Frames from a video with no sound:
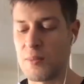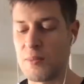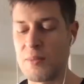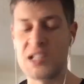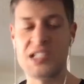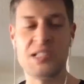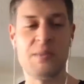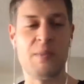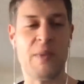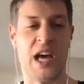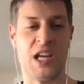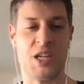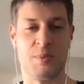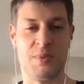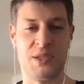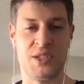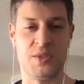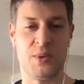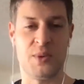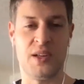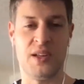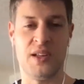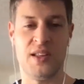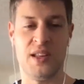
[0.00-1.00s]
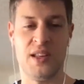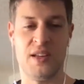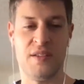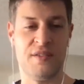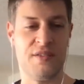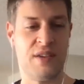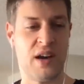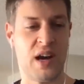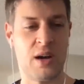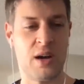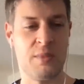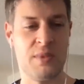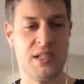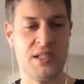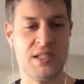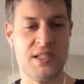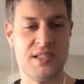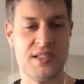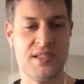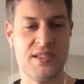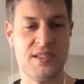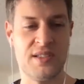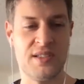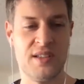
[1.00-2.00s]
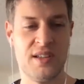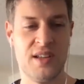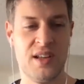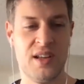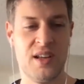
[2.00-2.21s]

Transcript: mismatch between the environments